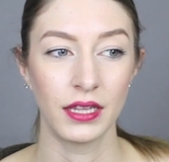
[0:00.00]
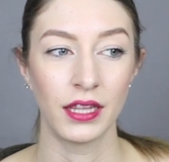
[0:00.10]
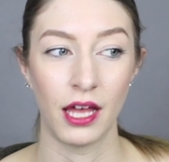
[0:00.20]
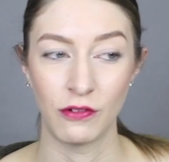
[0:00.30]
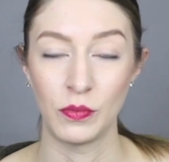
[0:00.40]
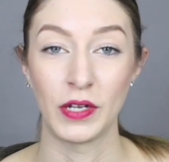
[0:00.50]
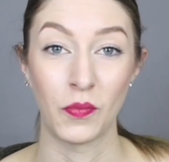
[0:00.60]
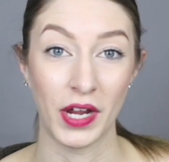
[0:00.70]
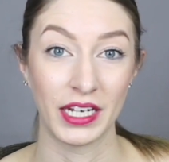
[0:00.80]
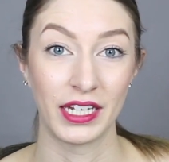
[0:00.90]
loved being
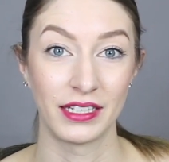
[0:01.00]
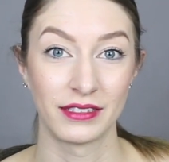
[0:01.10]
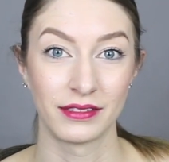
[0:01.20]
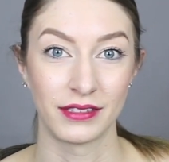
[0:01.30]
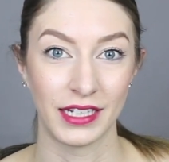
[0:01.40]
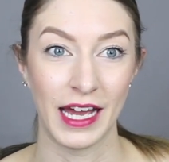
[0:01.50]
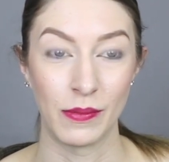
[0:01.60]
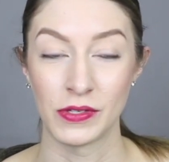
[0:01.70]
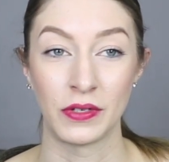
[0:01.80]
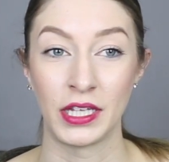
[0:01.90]
pregnant. Like,
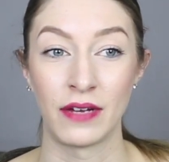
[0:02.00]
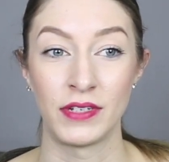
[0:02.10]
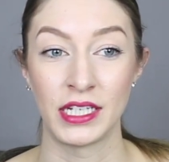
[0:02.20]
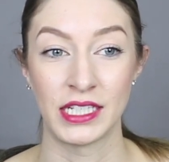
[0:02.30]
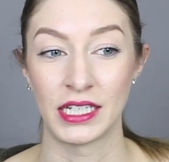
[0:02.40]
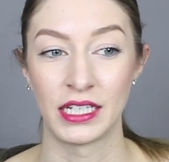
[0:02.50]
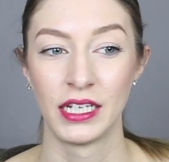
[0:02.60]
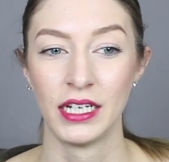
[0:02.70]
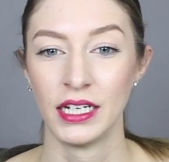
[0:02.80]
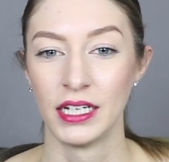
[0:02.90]
absolutely loved it. I
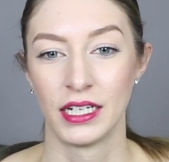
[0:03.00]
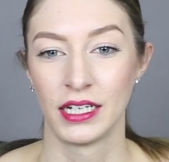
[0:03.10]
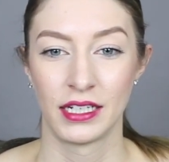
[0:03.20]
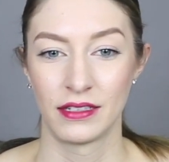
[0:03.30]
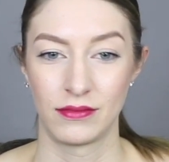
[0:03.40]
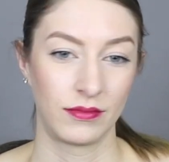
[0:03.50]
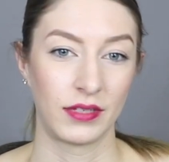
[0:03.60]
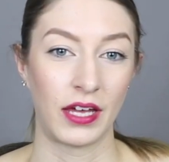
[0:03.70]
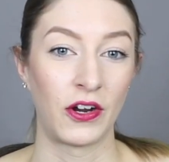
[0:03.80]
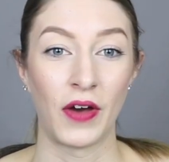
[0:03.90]

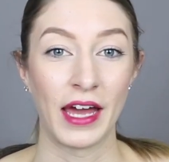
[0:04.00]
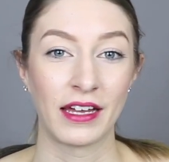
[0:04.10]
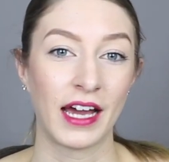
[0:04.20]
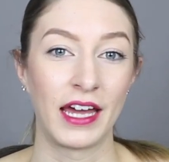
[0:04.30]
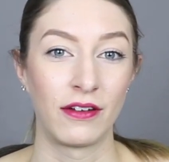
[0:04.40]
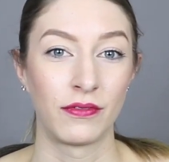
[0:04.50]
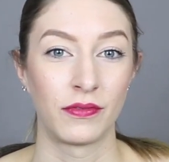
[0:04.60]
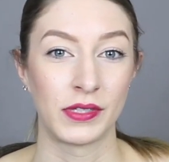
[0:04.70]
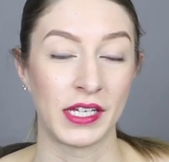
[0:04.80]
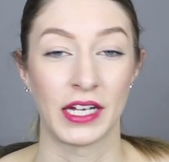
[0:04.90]
don't know, I kind of
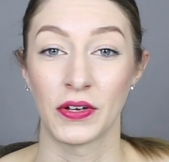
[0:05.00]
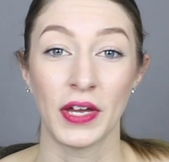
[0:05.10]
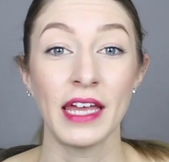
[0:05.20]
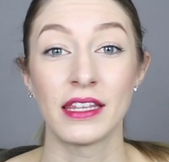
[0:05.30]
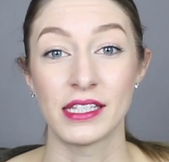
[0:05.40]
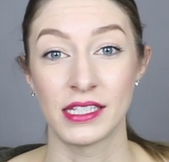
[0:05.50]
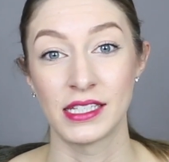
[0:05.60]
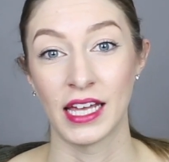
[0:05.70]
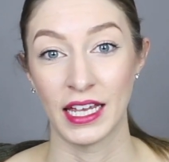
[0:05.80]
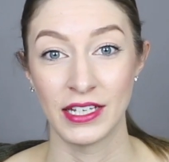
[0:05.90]
was like, okay,
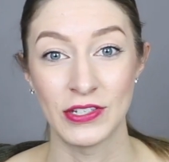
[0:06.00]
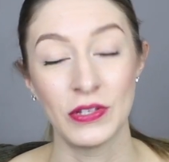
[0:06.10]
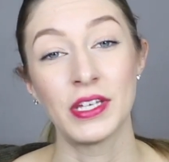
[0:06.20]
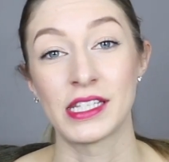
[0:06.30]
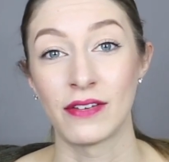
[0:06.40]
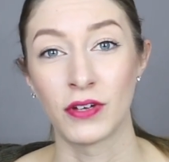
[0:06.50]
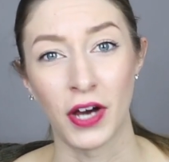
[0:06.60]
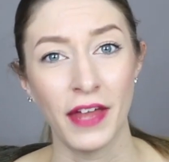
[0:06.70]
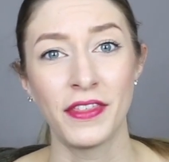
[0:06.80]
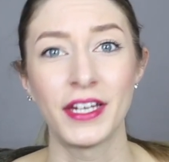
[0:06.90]
I can do this, I've
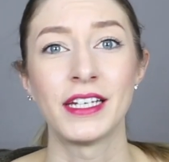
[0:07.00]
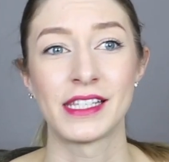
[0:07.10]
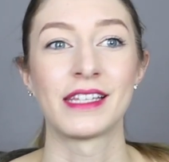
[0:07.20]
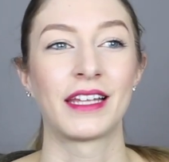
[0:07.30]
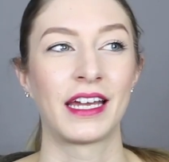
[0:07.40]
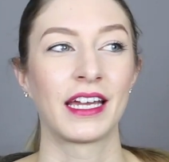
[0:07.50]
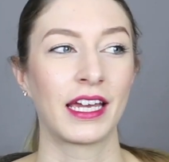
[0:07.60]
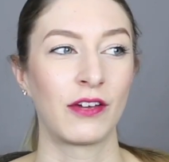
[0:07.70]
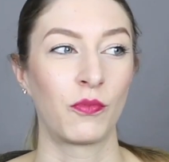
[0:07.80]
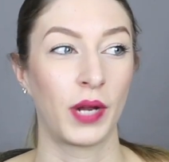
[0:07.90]
got this.
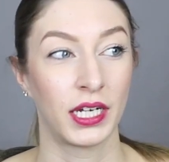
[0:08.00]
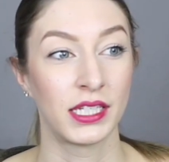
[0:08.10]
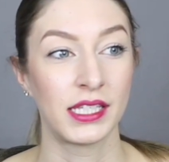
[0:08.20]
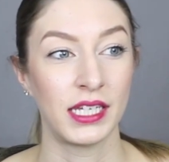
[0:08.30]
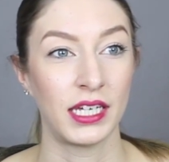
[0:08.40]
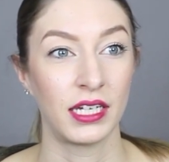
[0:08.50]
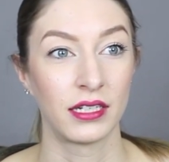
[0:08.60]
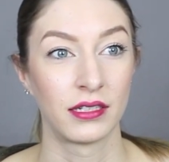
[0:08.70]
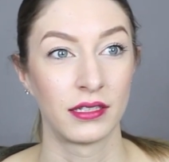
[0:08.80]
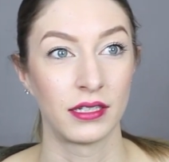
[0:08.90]
Like, if
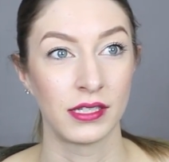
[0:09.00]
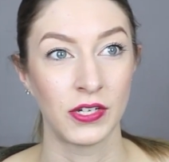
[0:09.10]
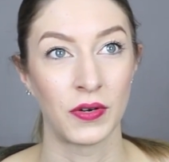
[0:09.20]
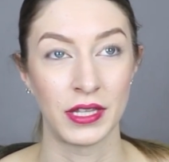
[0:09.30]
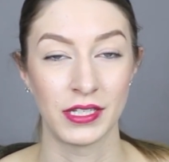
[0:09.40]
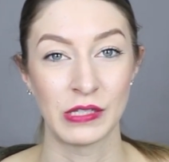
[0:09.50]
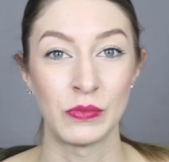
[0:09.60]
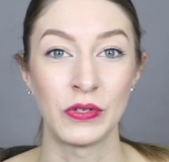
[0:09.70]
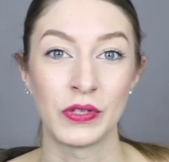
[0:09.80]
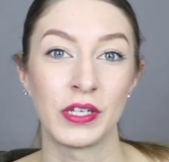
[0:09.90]
pregnancy is going this
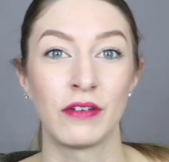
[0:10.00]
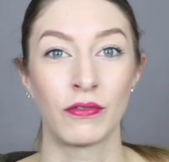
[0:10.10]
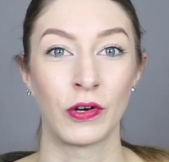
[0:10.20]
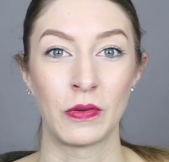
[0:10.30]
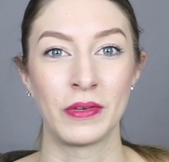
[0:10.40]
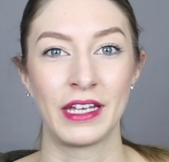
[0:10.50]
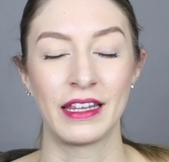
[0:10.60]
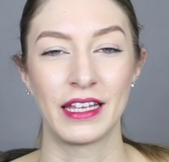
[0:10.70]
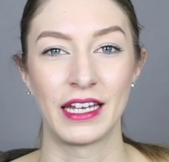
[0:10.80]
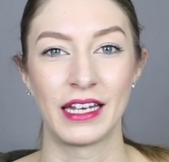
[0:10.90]
smoothly for
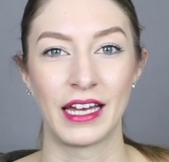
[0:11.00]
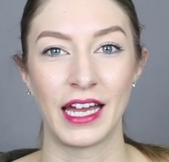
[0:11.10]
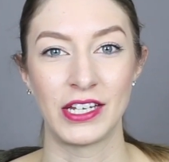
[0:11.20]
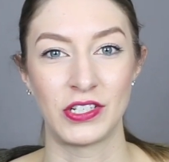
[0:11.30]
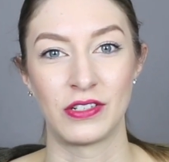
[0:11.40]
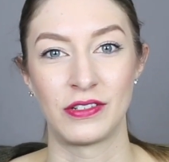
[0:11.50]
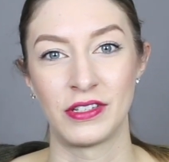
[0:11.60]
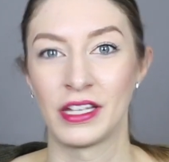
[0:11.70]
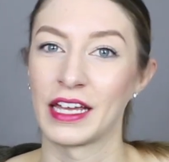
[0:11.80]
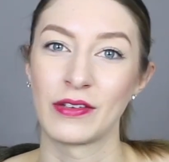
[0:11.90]
me, then
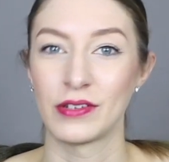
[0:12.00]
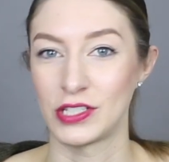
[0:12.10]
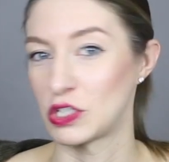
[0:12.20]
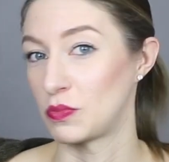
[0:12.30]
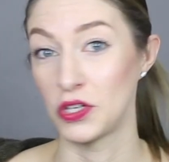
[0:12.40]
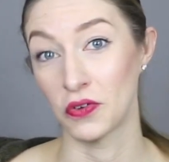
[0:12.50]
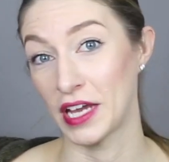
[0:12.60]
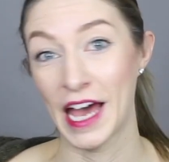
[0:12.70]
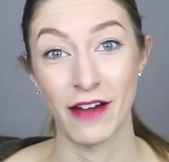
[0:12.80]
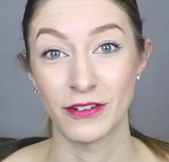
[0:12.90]
it should be
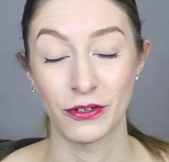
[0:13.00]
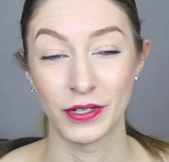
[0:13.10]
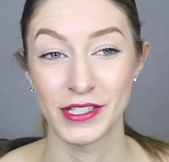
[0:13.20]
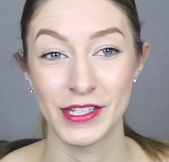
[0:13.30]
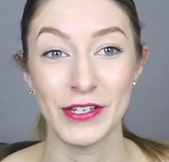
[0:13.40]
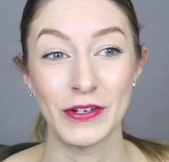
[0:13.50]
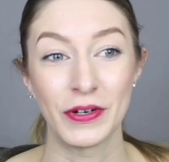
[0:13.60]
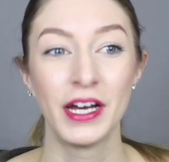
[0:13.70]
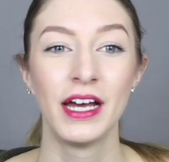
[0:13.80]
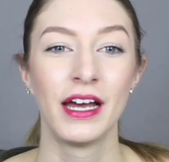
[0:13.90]
great afterwards too.